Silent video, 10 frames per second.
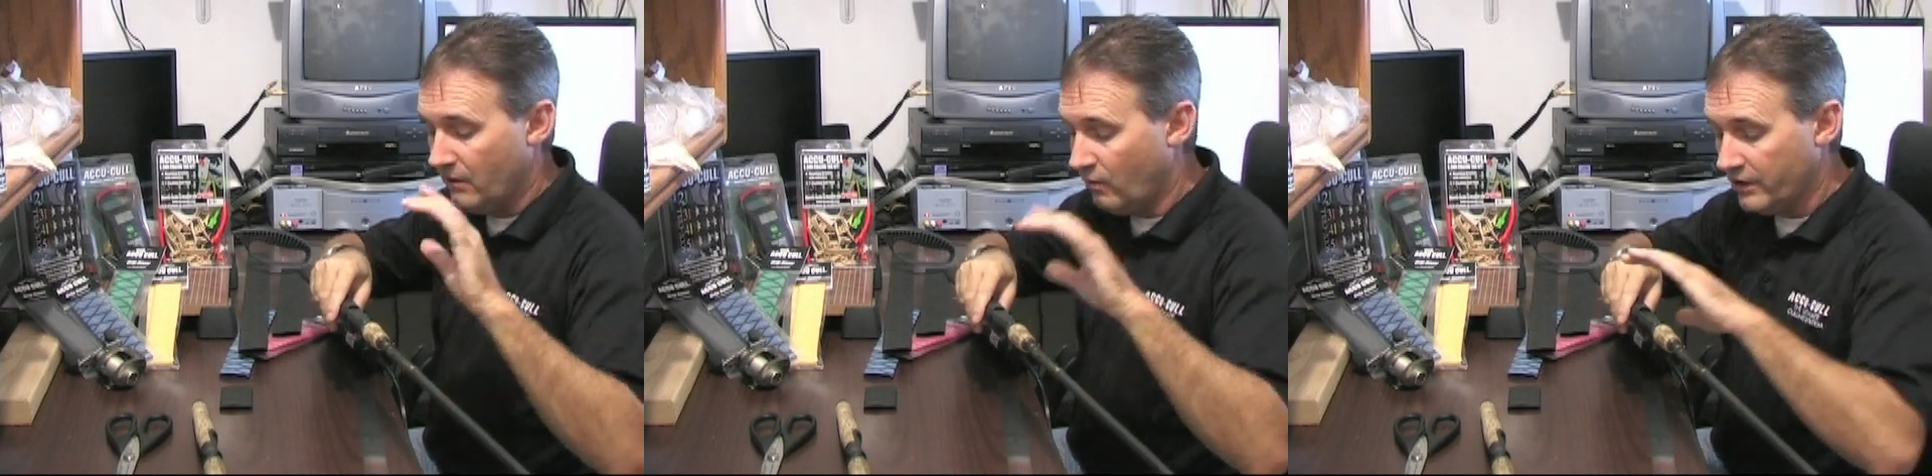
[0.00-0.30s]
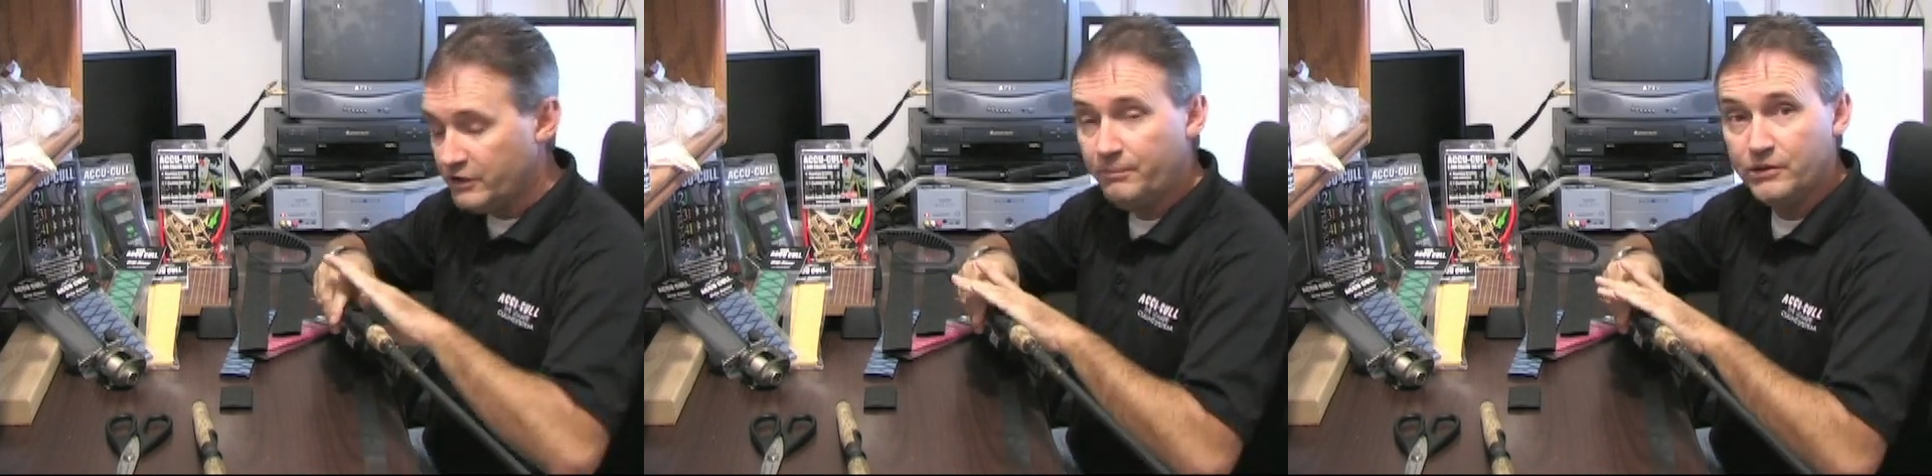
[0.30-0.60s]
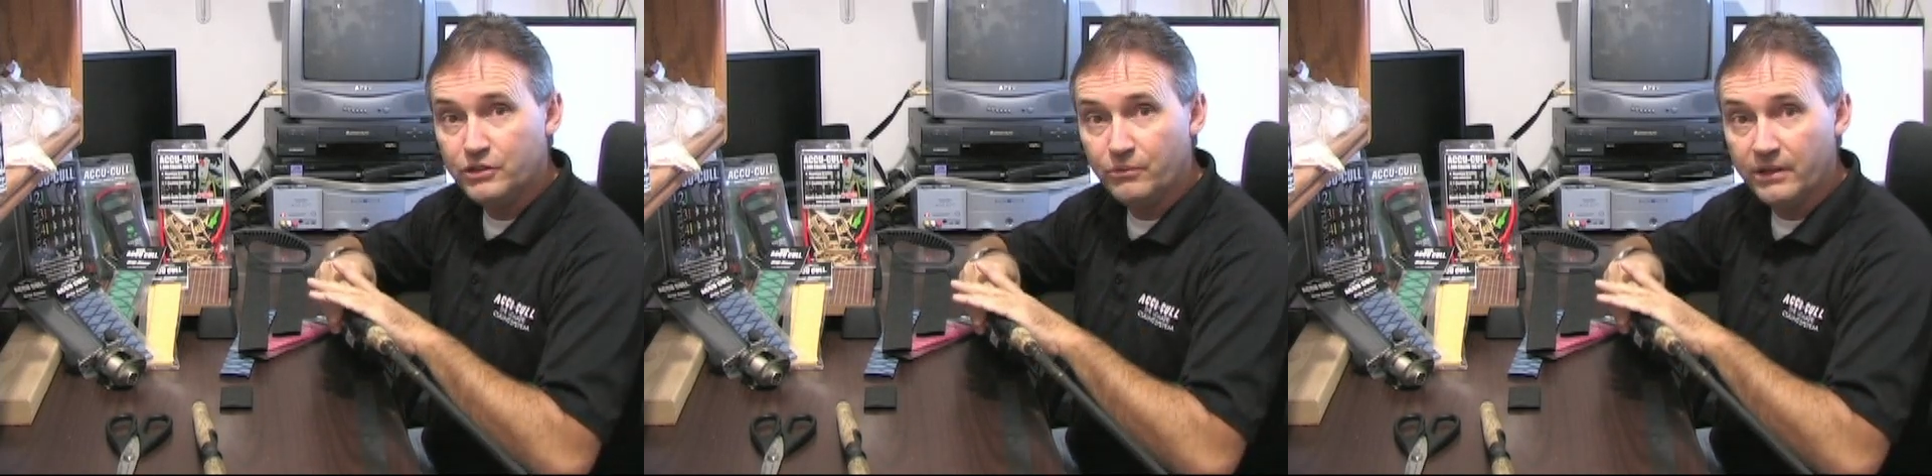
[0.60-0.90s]
once you
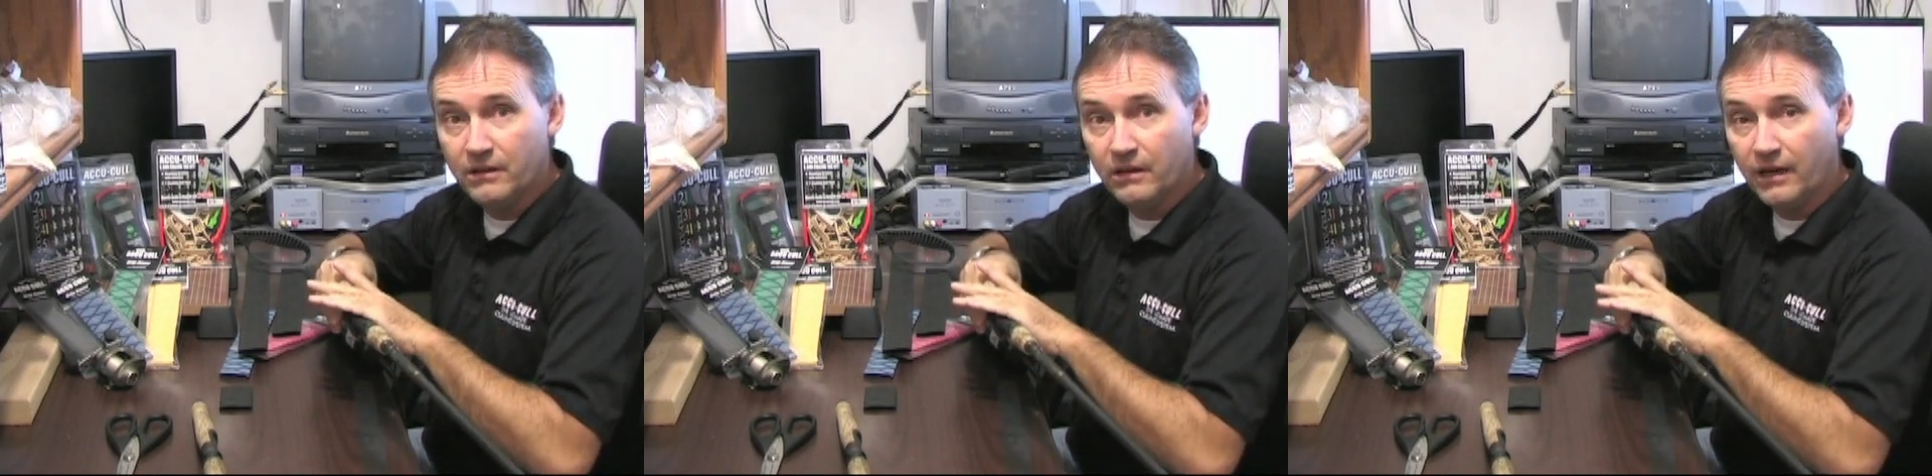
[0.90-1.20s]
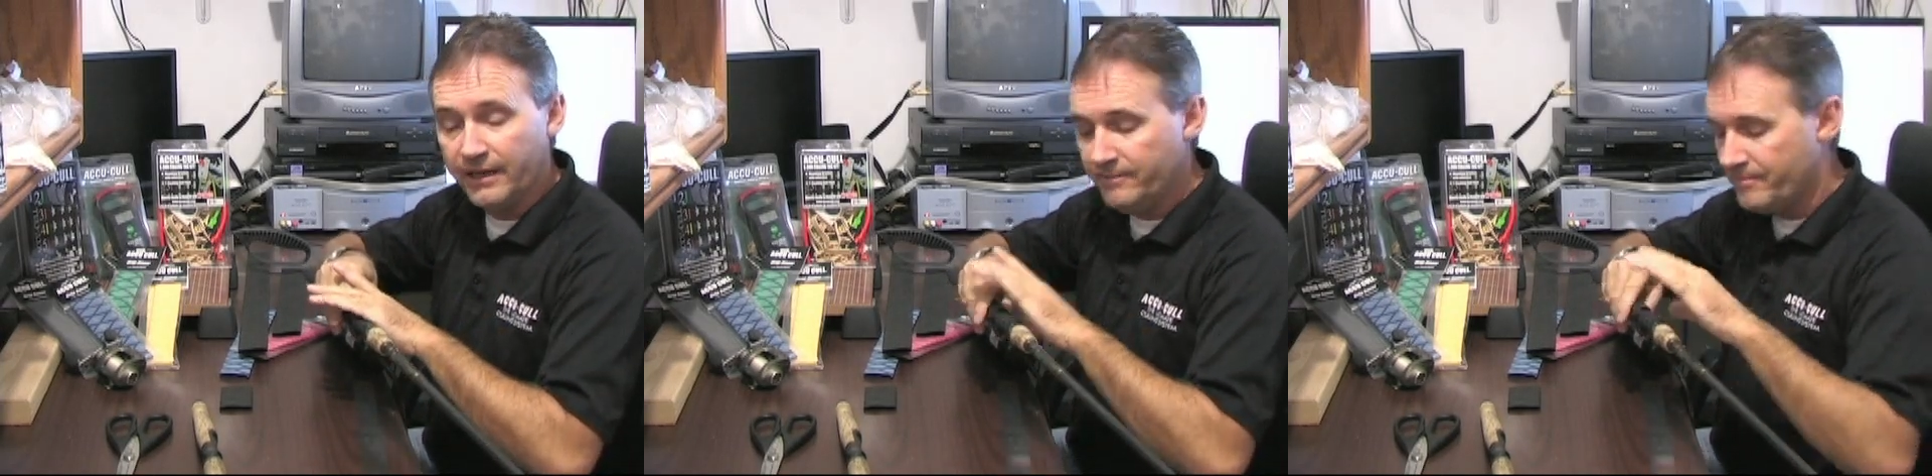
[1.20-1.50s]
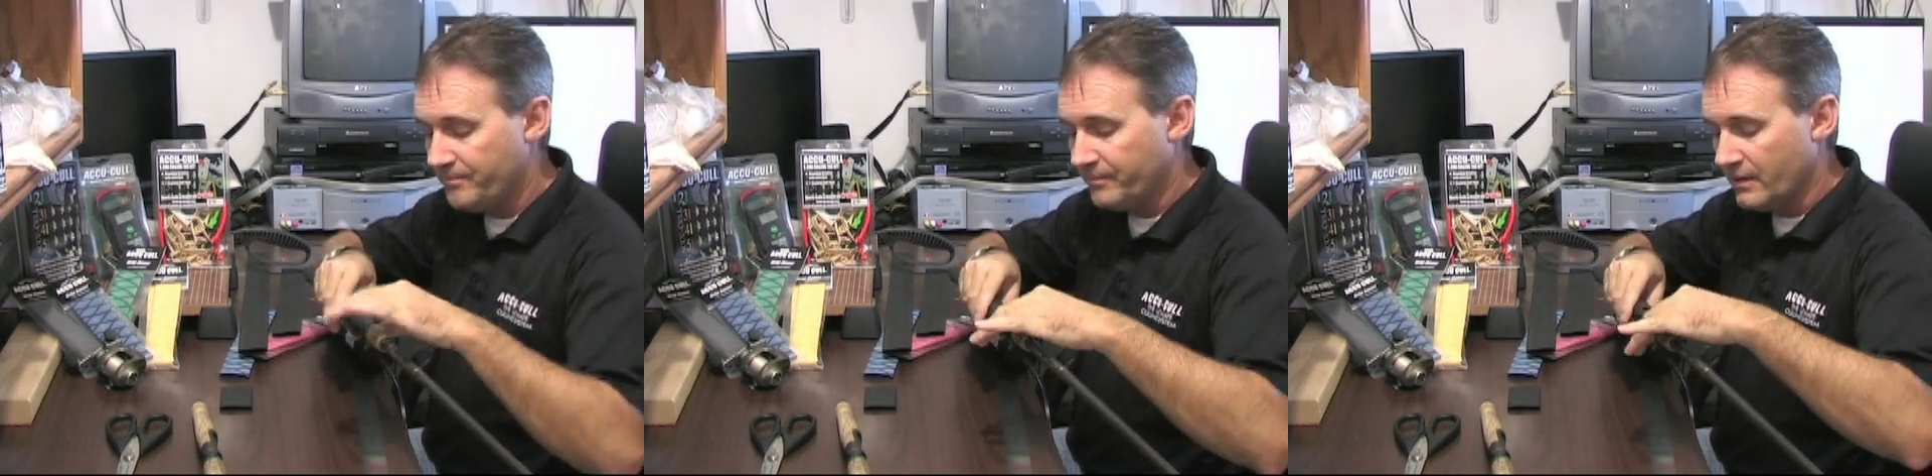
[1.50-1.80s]
put your reel on,
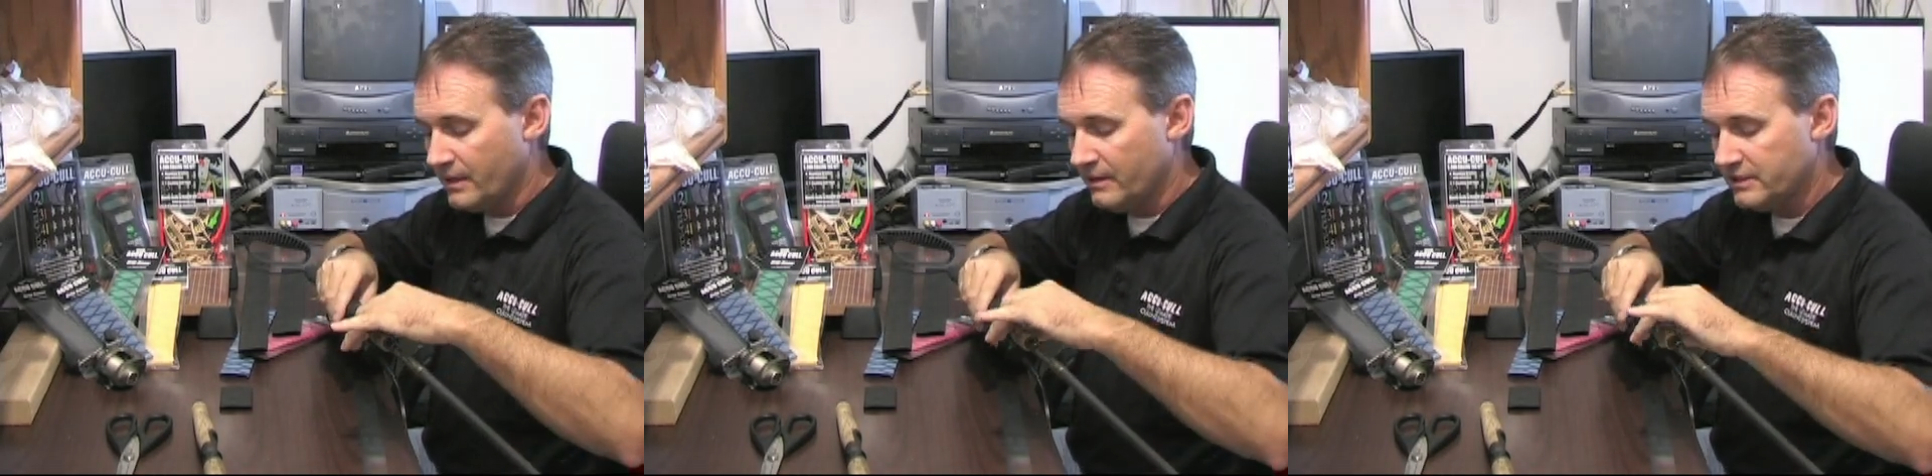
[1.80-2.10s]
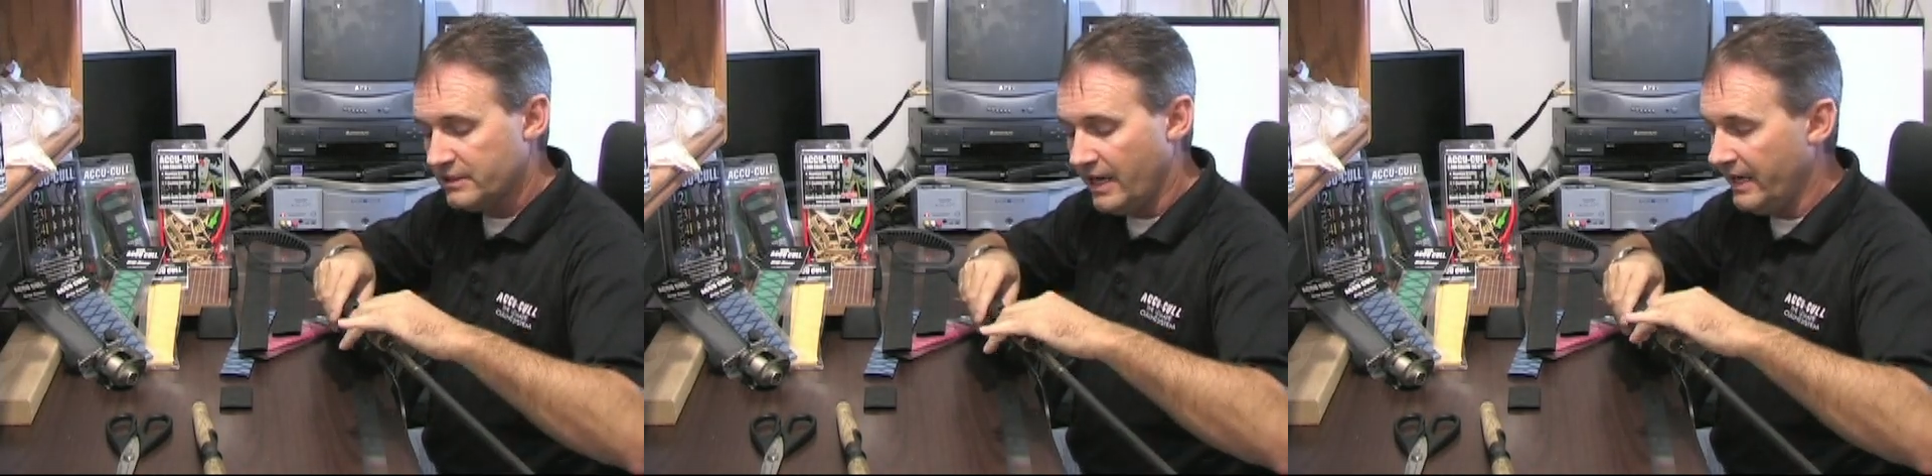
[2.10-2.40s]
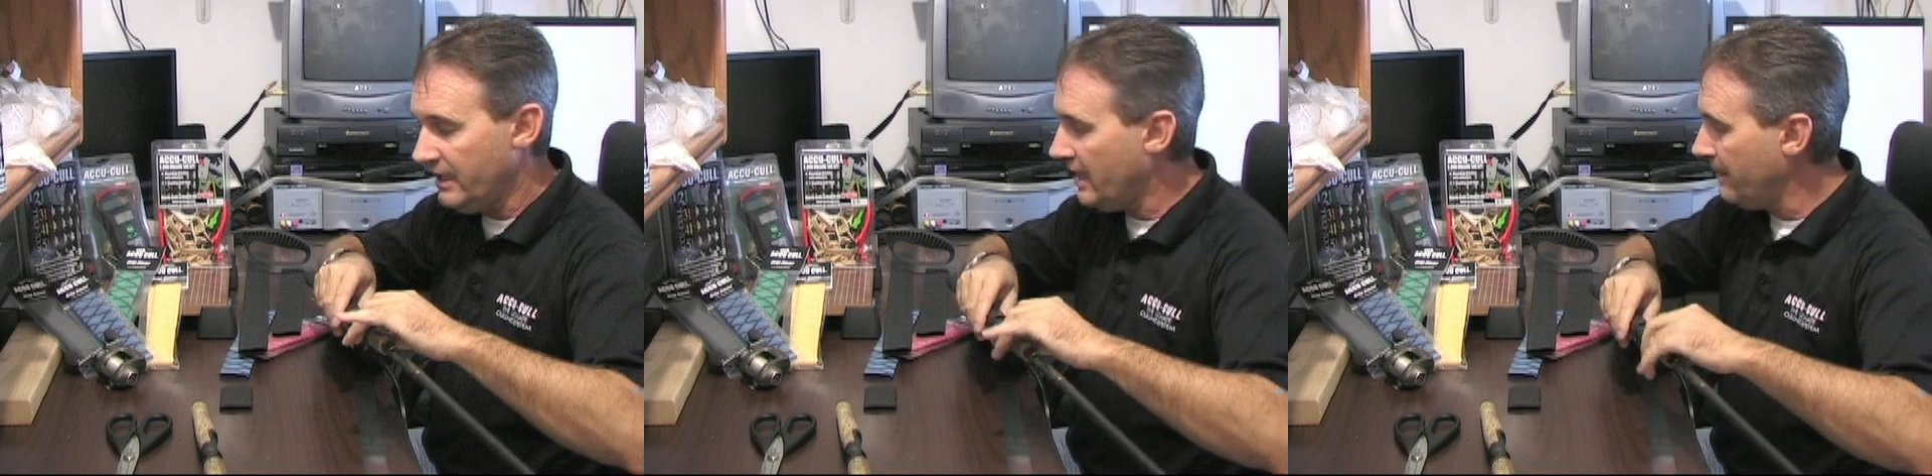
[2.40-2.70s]

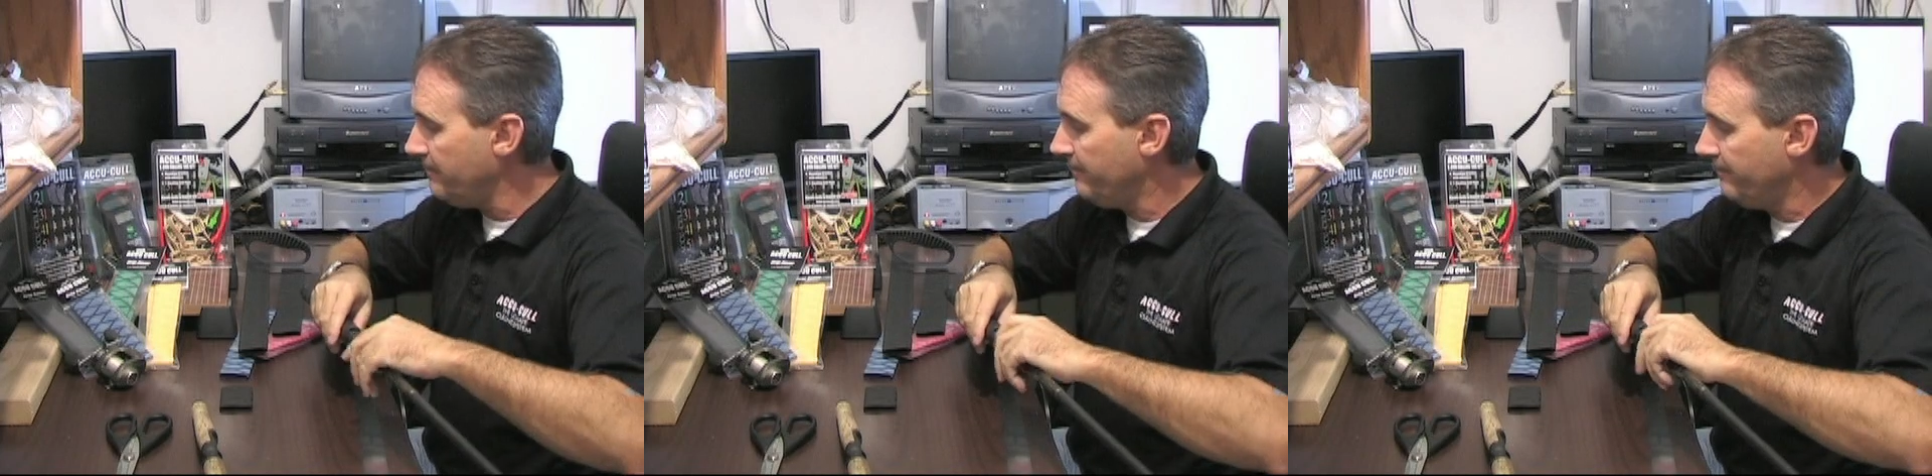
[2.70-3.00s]
slide it up